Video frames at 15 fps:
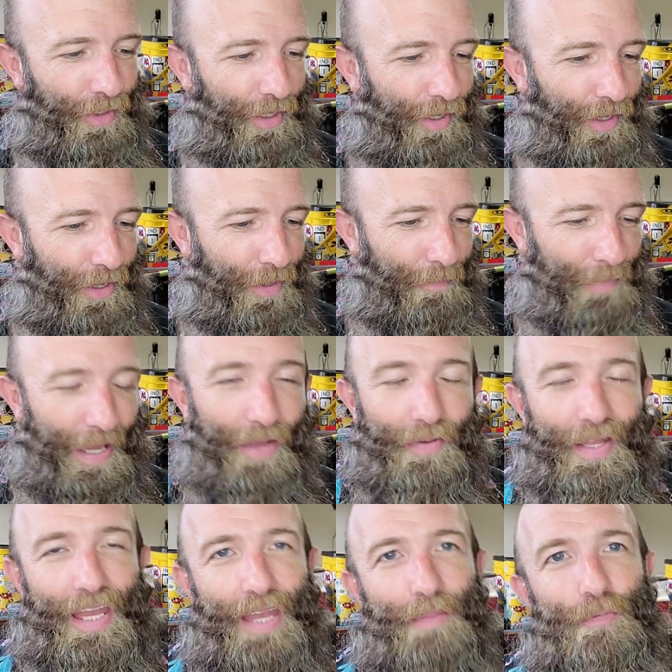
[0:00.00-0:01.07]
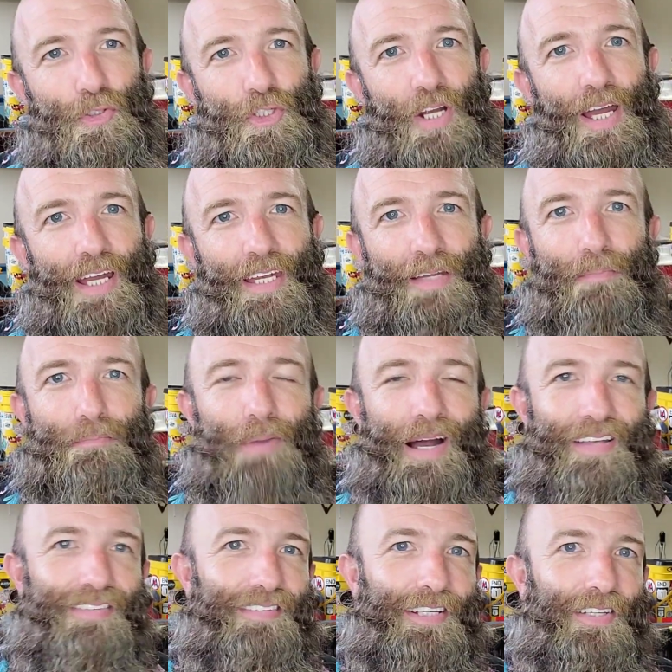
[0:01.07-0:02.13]
about Amtrak and
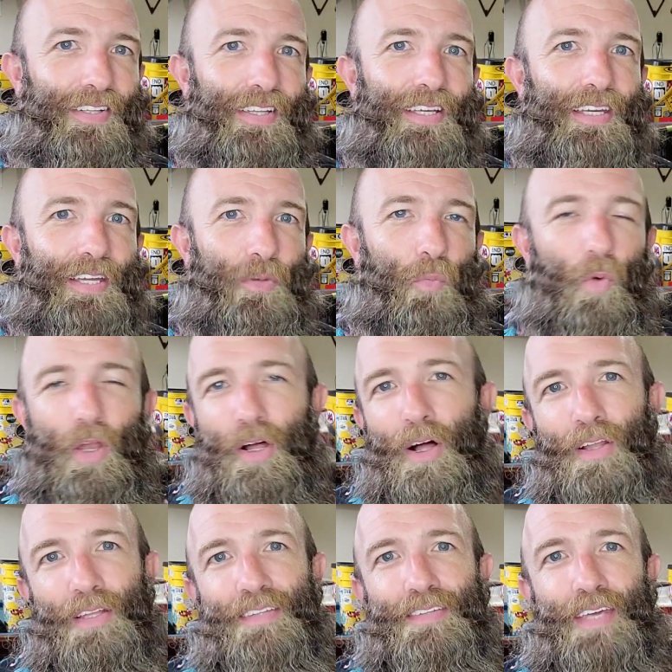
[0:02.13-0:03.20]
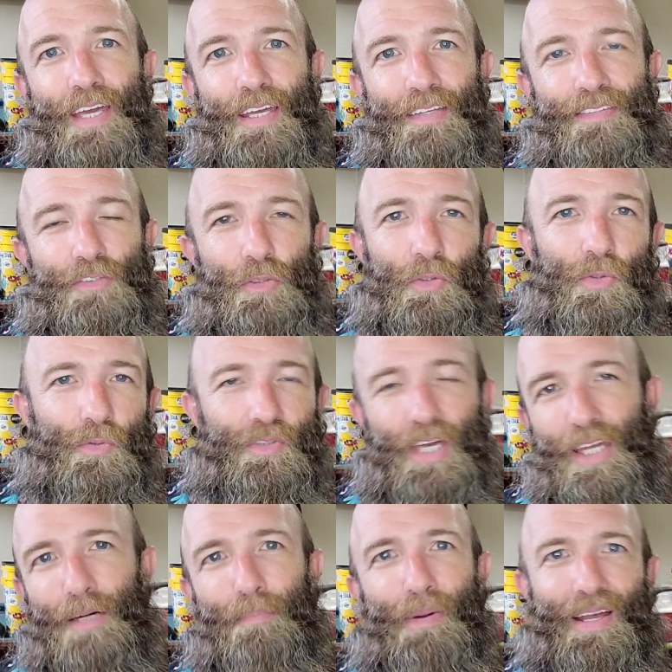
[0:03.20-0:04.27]
bicycling and what all it takes to
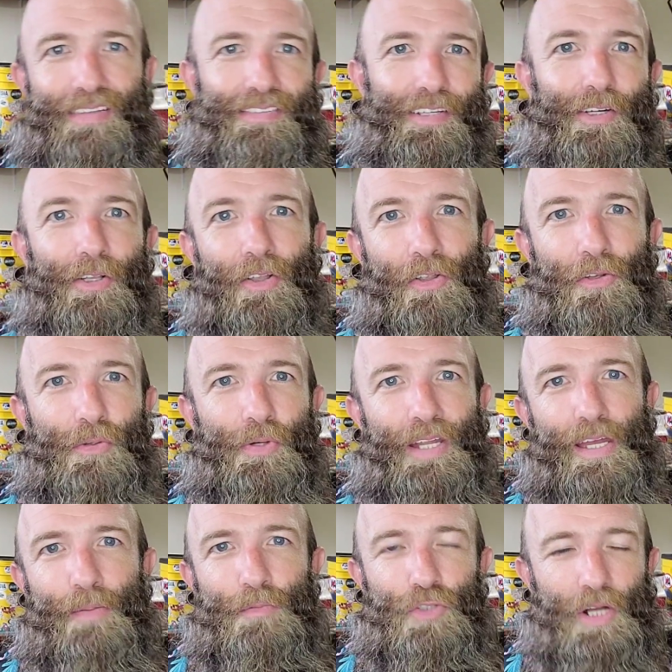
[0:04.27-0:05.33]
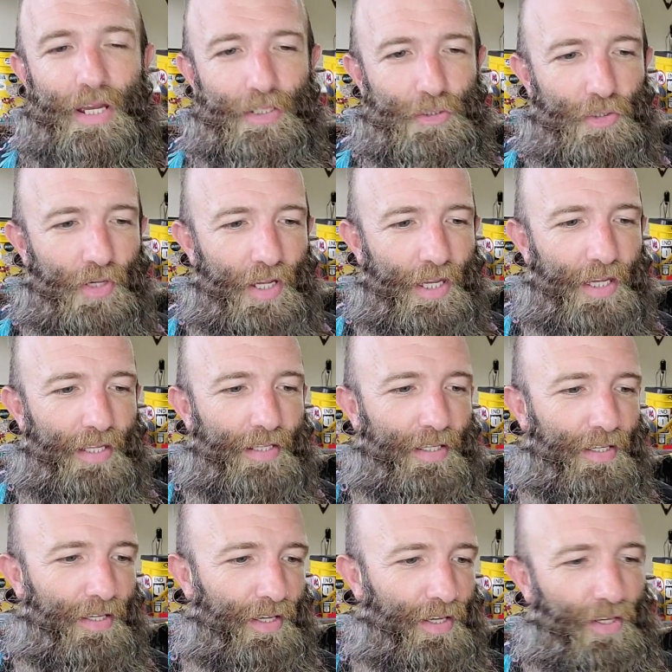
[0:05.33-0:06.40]
take a bicycle onto an Amtrak
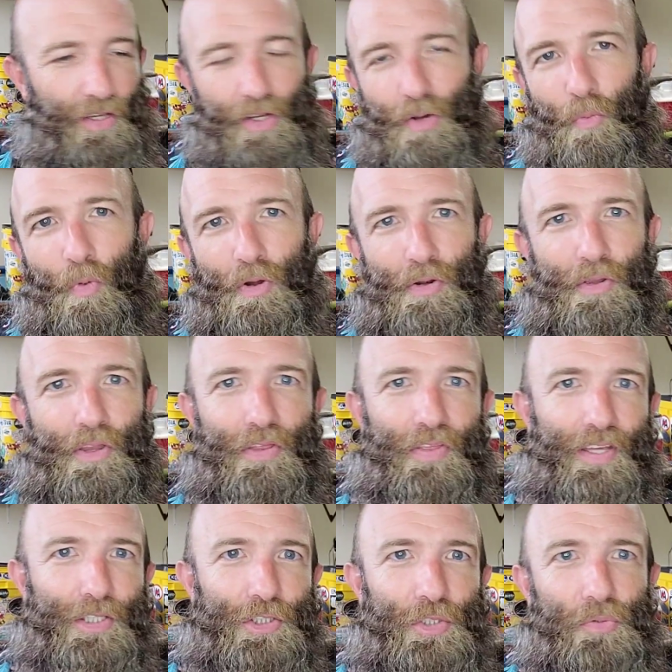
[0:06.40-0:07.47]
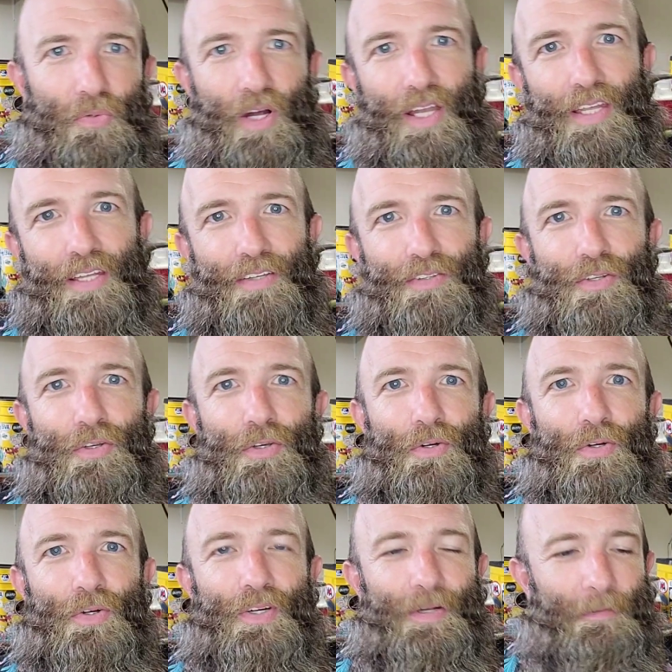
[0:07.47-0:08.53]
train. What are the things you run
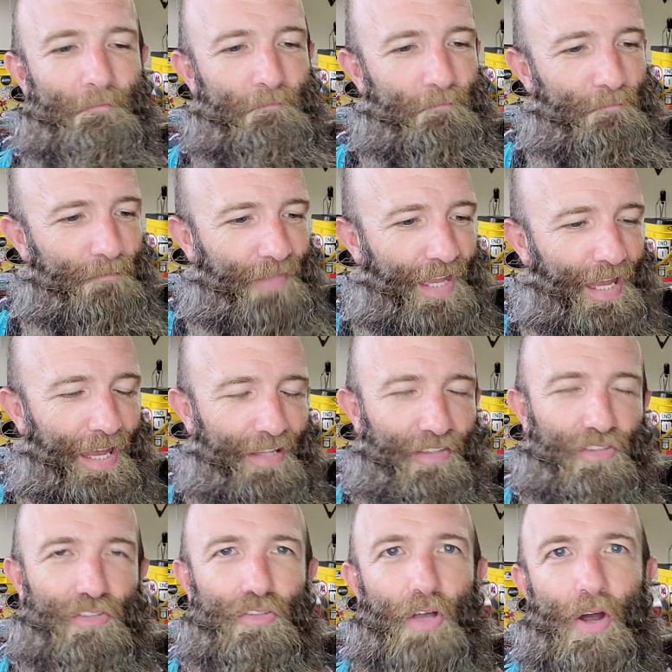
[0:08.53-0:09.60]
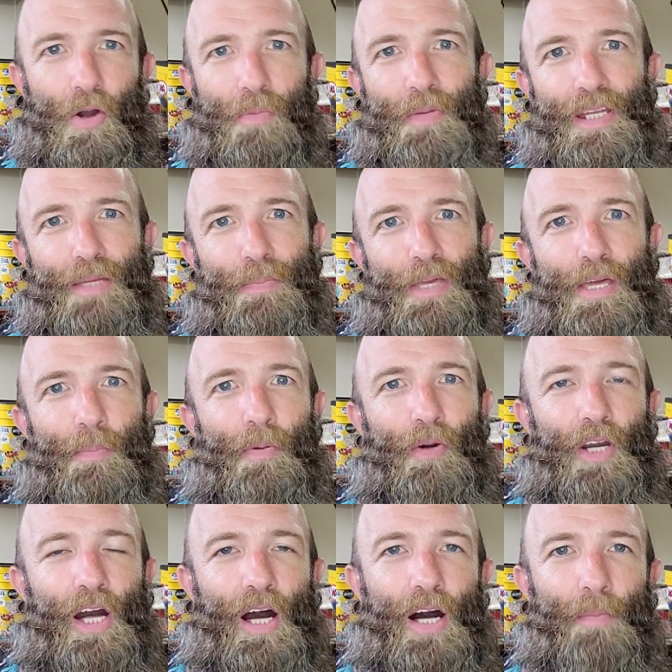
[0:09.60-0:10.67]
into? I had so many people
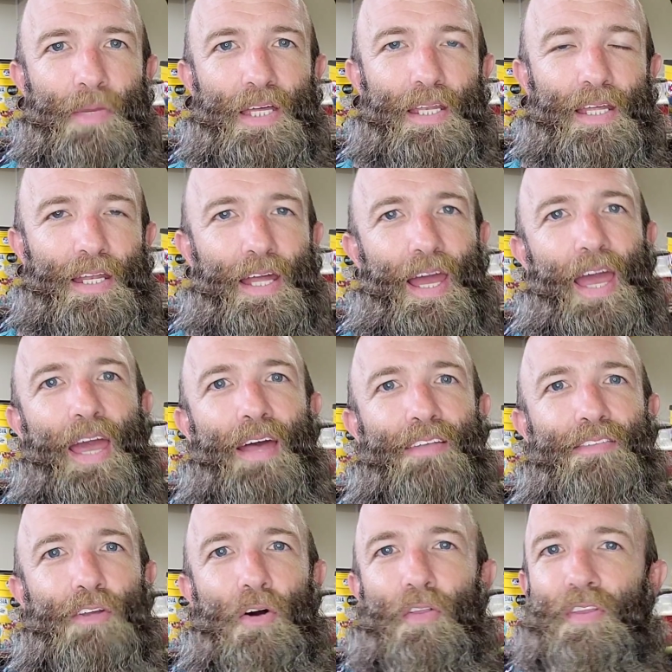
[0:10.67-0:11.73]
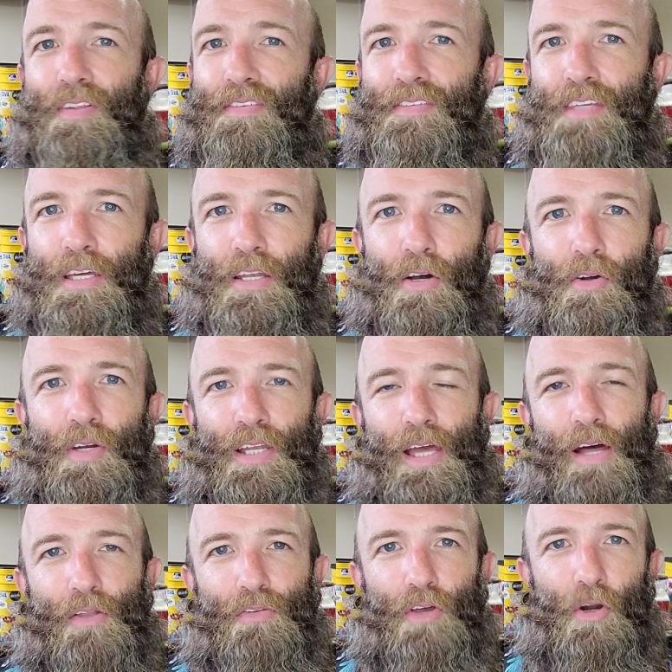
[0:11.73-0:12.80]
comment and ask on the C&O
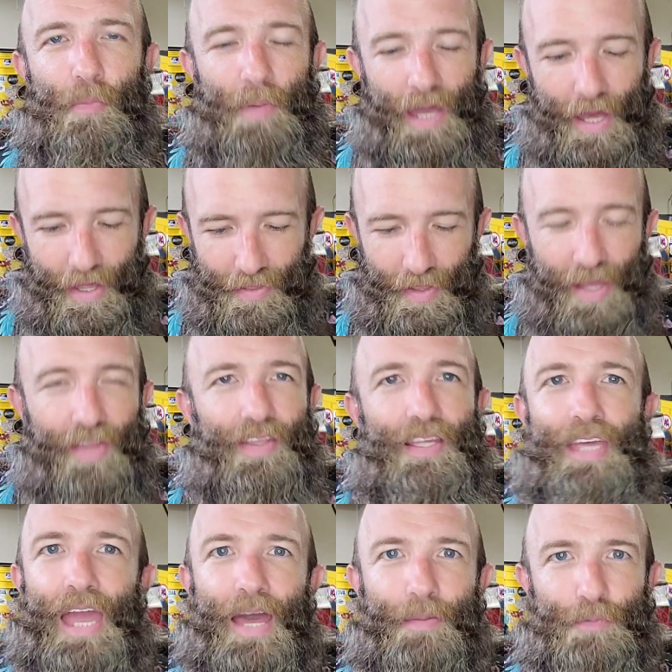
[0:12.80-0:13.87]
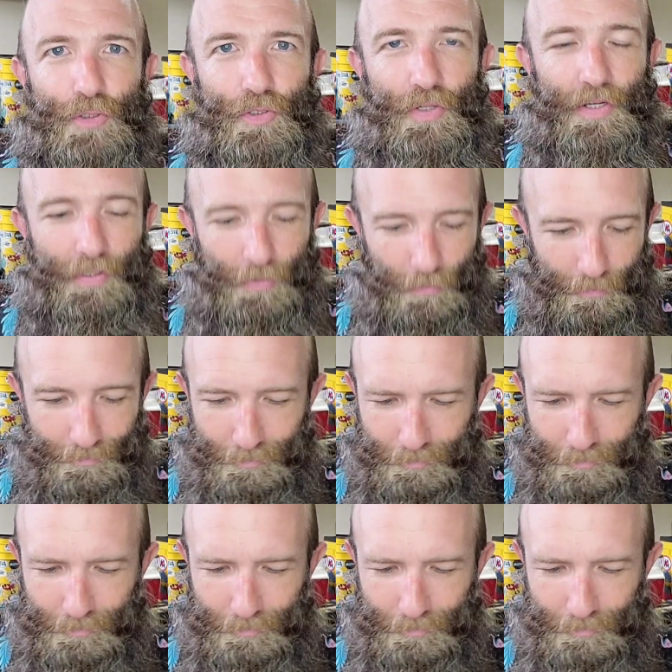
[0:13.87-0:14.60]
Canal towpath and the Gap Trail